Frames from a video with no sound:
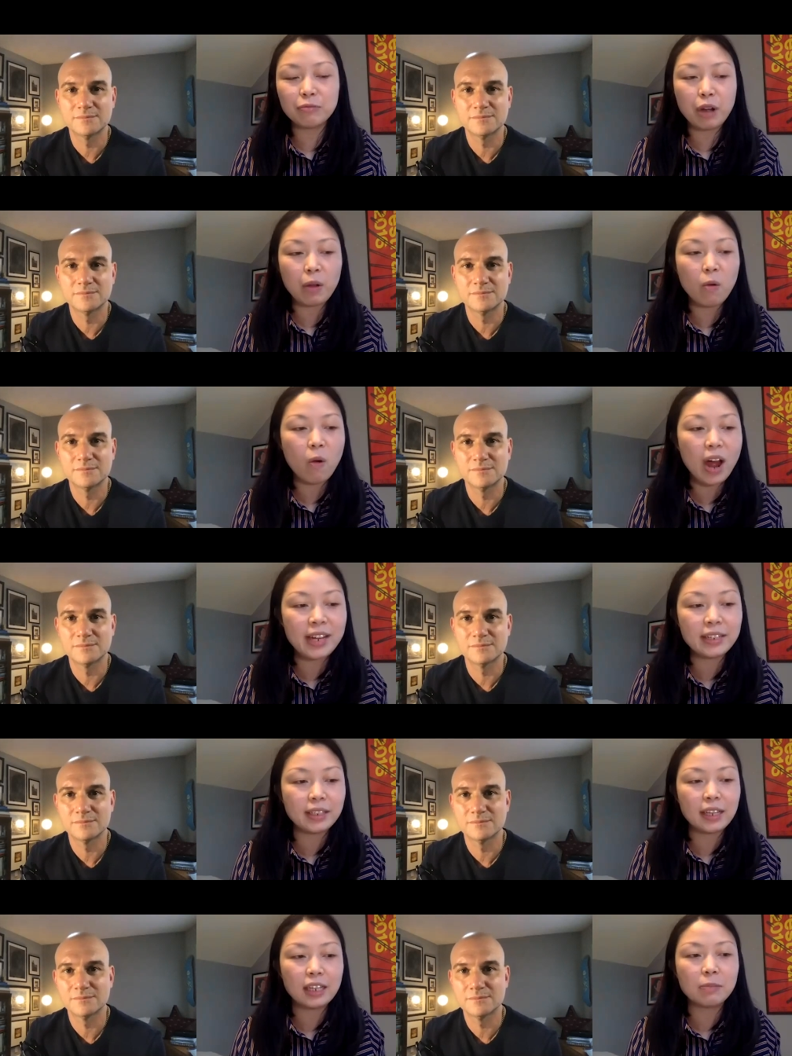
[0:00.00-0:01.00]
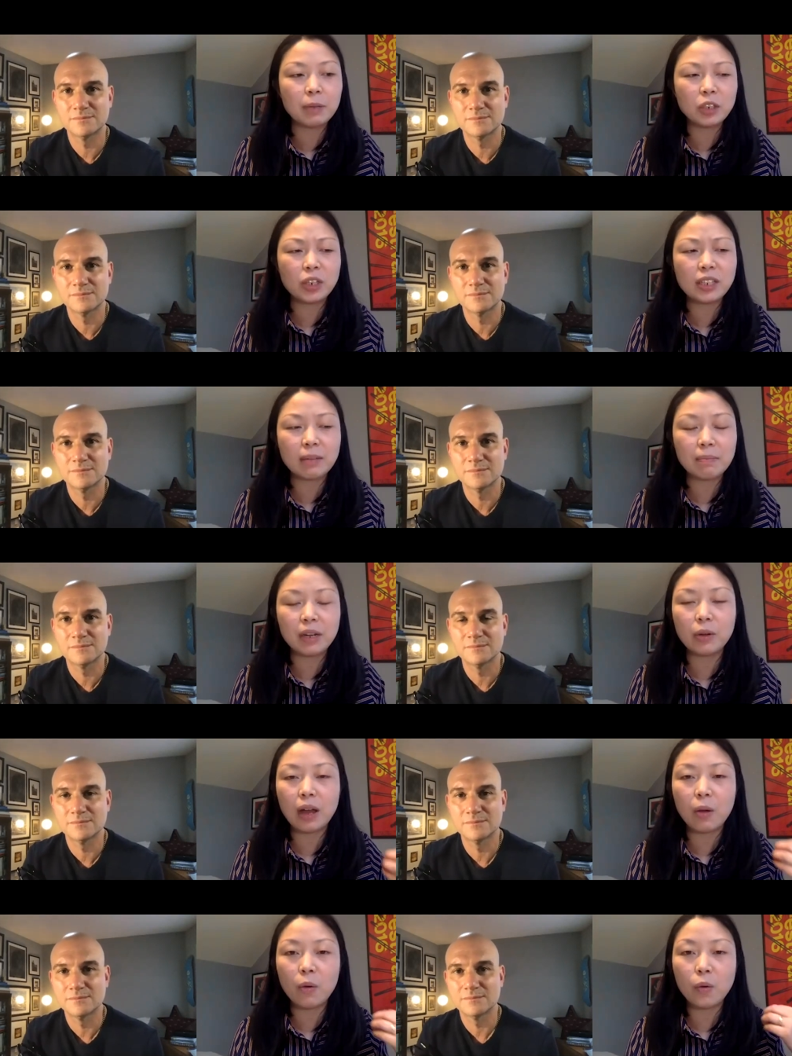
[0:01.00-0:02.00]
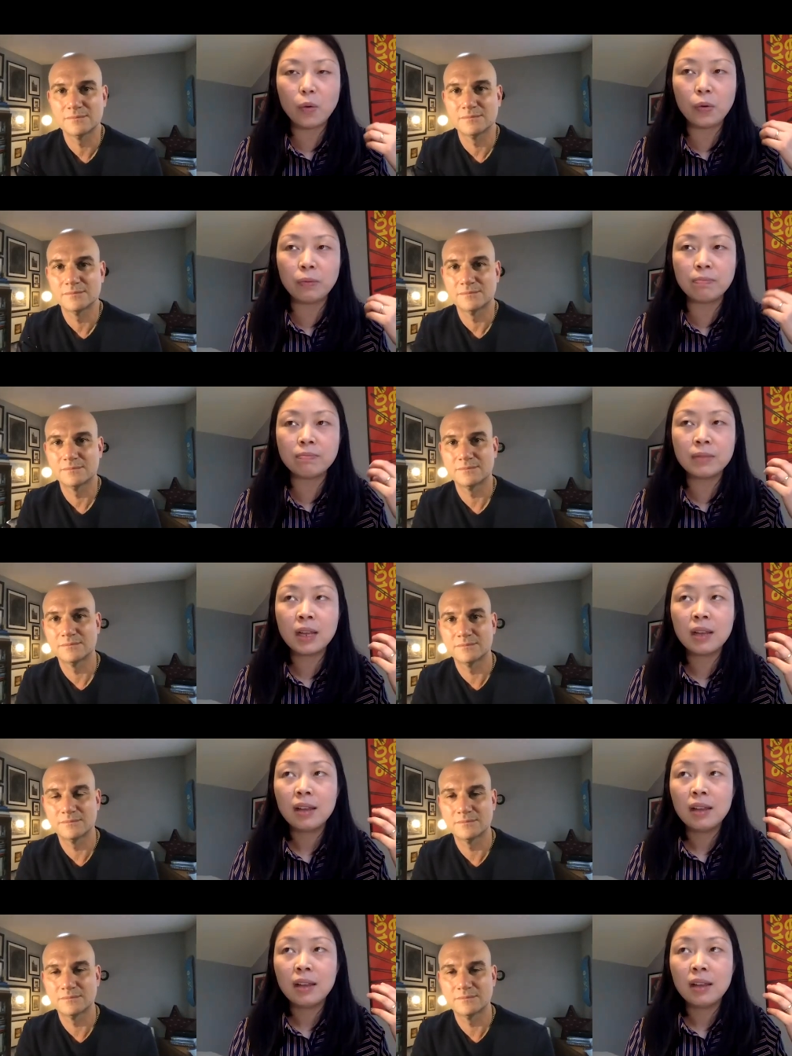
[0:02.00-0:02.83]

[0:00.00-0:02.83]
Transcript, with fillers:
Speaker 1: requires especially somebody whom